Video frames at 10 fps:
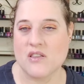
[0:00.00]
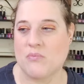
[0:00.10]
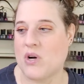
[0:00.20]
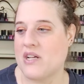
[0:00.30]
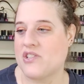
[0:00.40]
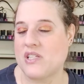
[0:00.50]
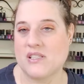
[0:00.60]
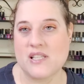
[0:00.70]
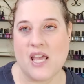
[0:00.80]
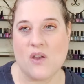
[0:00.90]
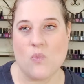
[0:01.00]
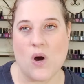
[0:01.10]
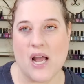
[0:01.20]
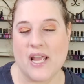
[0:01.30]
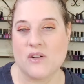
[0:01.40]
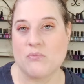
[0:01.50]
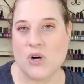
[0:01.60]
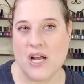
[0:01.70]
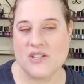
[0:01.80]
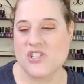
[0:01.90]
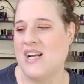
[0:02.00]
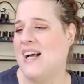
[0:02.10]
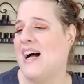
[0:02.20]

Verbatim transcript: The brush is a wide brush,